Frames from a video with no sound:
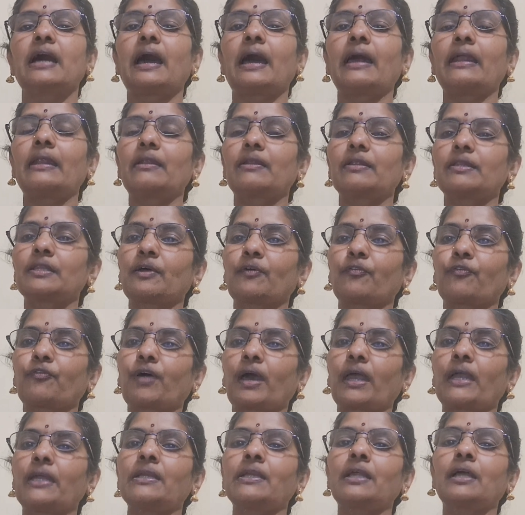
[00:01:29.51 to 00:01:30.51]
And the
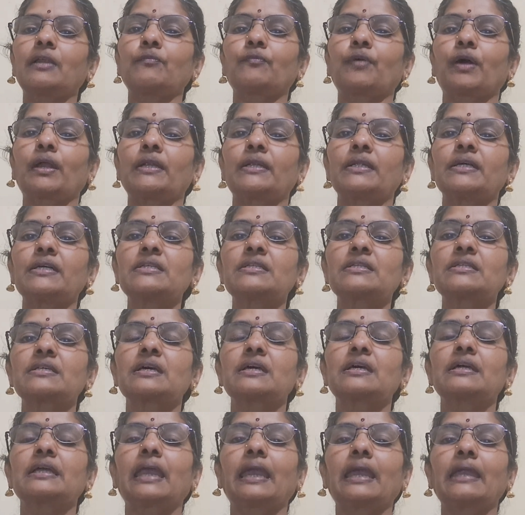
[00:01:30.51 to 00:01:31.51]
final one is
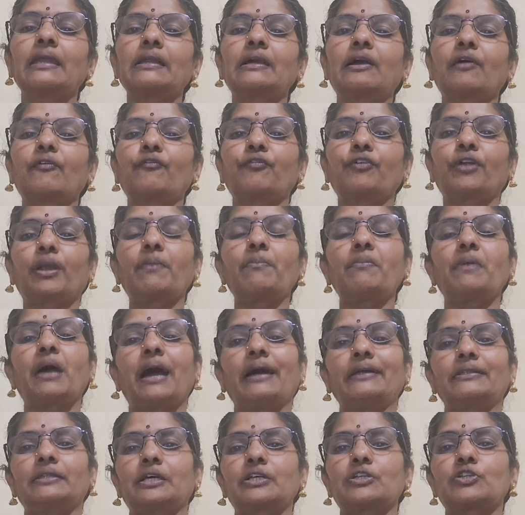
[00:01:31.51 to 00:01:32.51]
income from
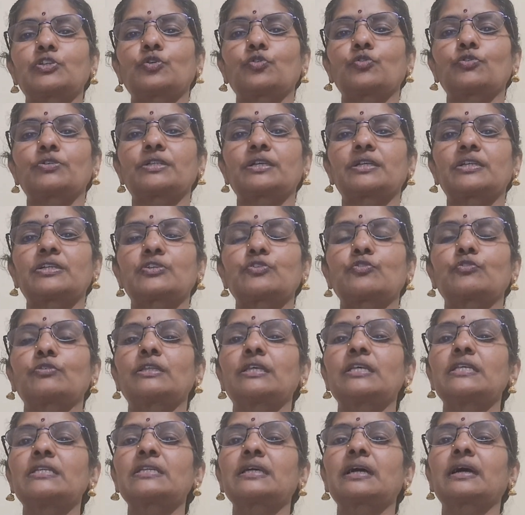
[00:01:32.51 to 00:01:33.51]
other sources. So
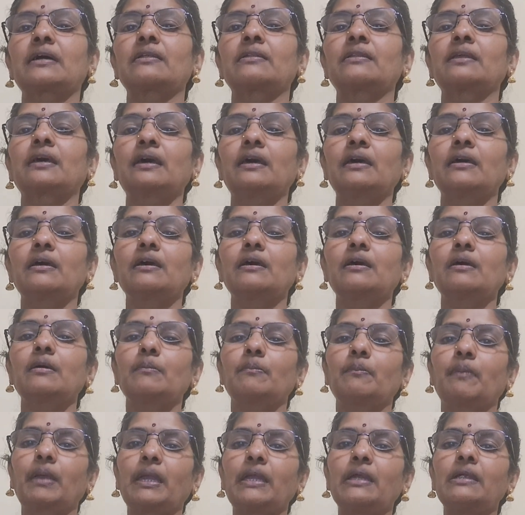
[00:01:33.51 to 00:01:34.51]
these are the
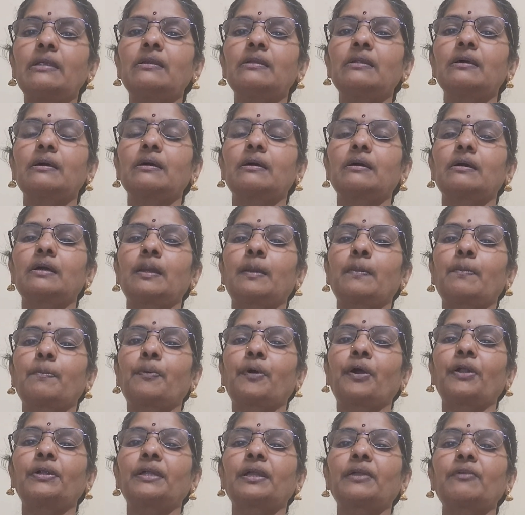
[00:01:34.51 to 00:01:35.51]
main
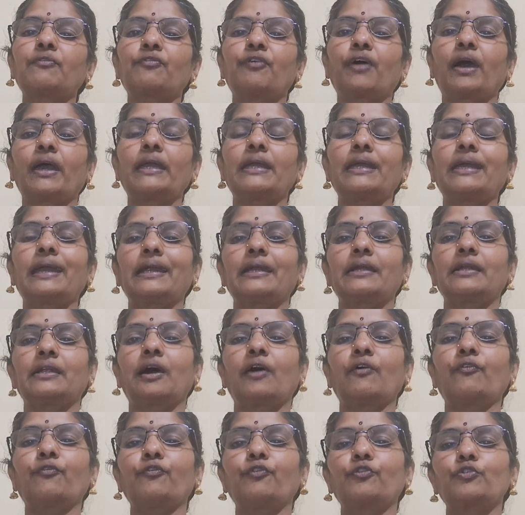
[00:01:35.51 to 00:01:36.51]
important 5 head
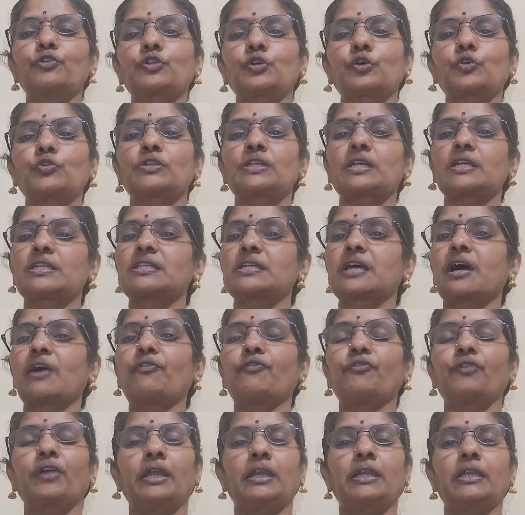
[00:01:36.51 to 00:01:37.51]
of sources
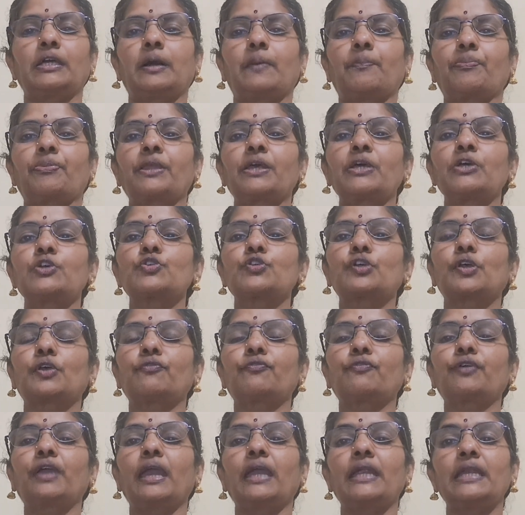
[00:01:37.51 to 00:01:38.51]
of income. So
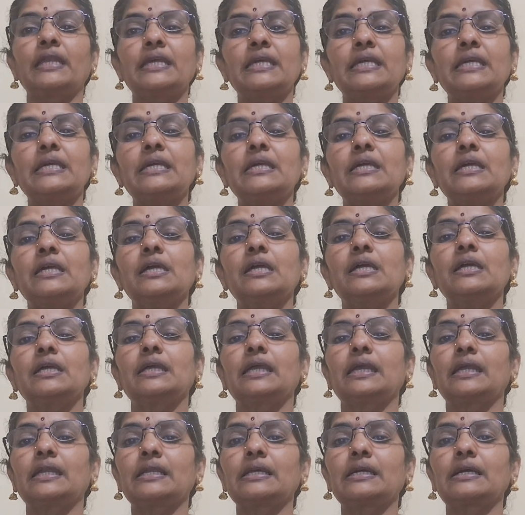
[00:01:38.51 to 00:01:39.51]
if any
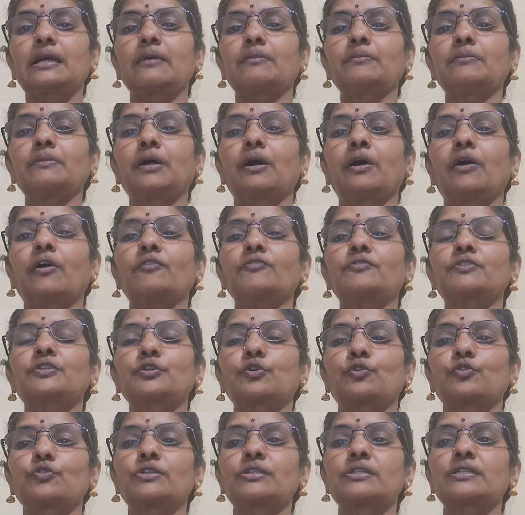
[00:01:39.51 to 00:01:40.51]
income or
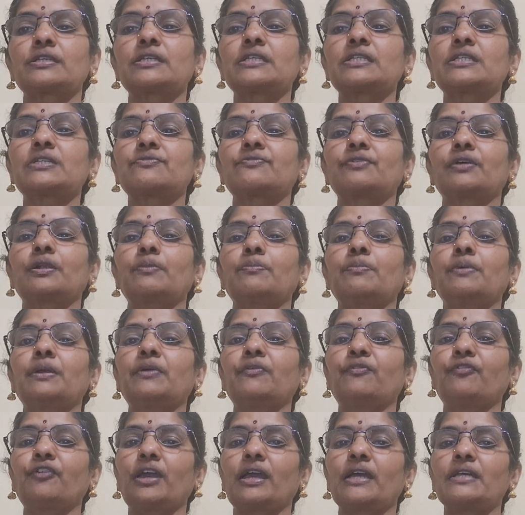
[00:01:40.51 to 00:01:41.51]
sources will
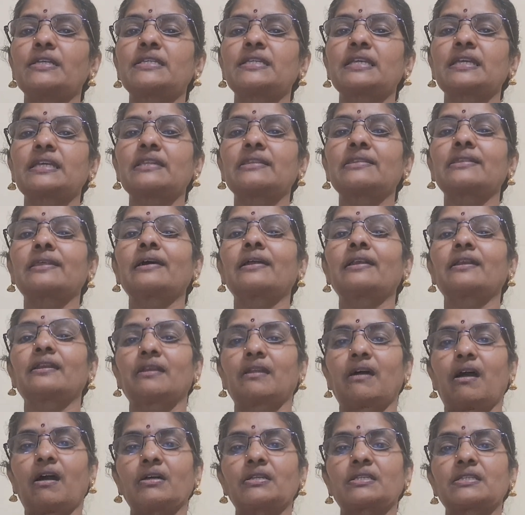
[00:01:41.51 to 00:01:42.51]
be facing the
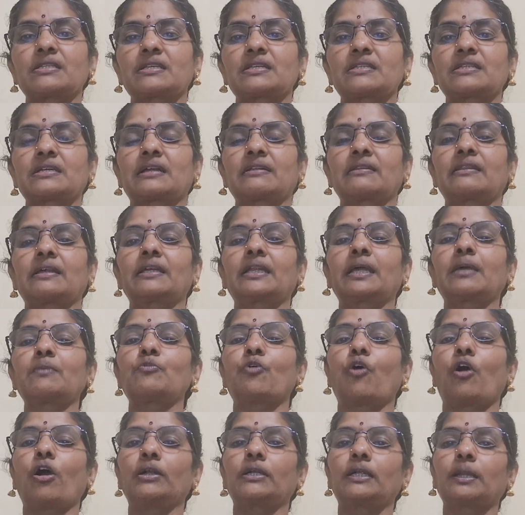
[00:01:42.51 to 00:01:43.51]
losses, at the
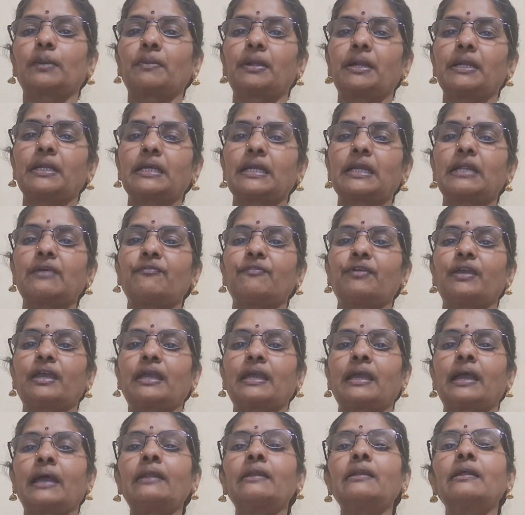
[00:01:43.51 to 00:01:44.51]
time automatically
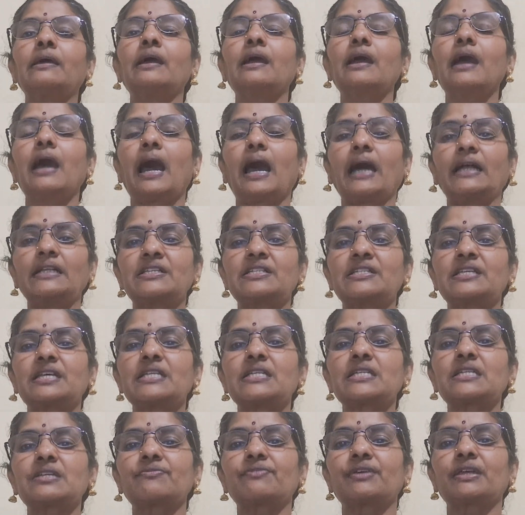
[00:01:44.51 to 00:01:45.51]
we can
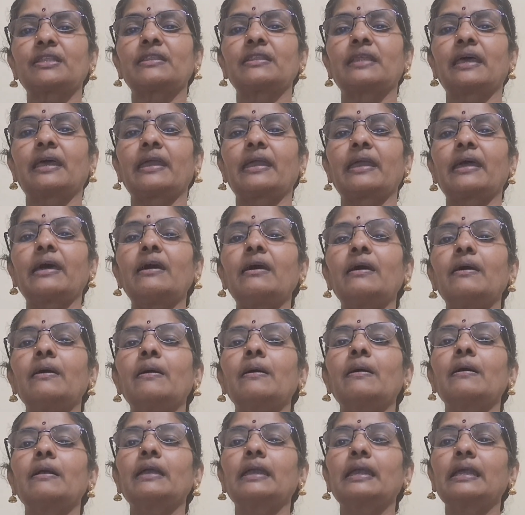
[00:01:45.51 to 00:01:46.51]
adjust with their
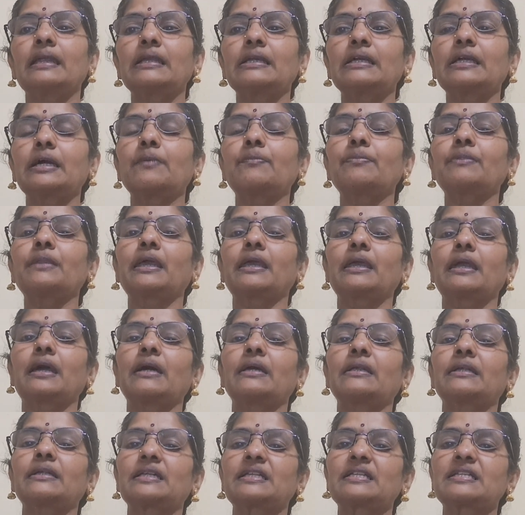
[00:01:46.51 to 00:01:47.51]
income they
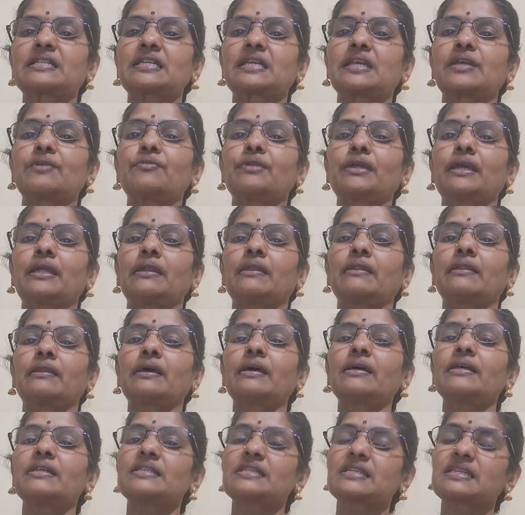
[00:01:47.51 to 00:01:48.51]
are received in
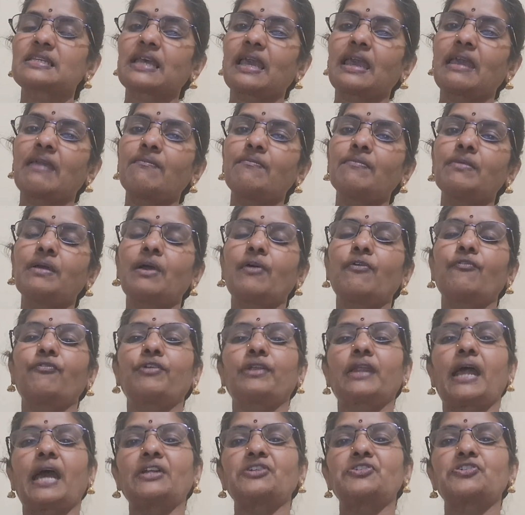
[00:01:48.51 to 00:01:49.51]
the same
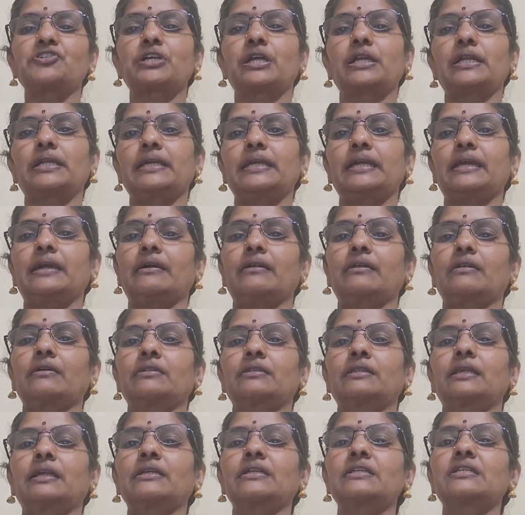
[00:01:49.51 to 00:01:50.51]
financial year.
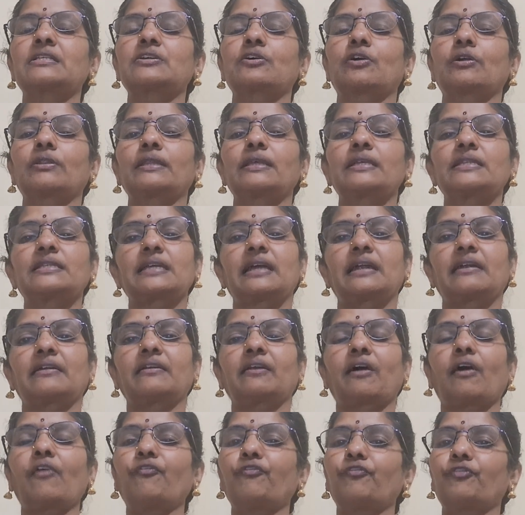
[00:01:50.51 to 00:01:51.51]
That is called the set
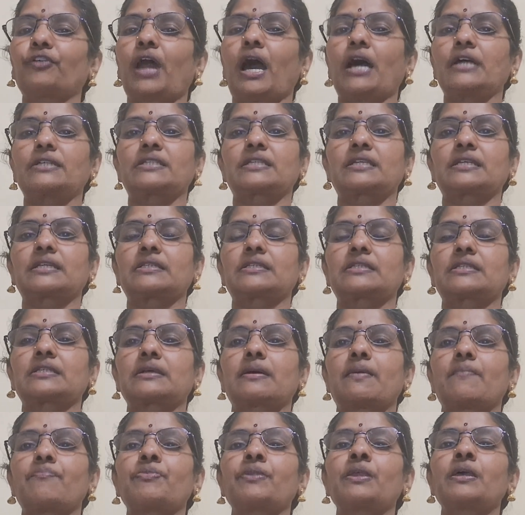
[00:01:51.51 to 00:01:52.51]
of losses.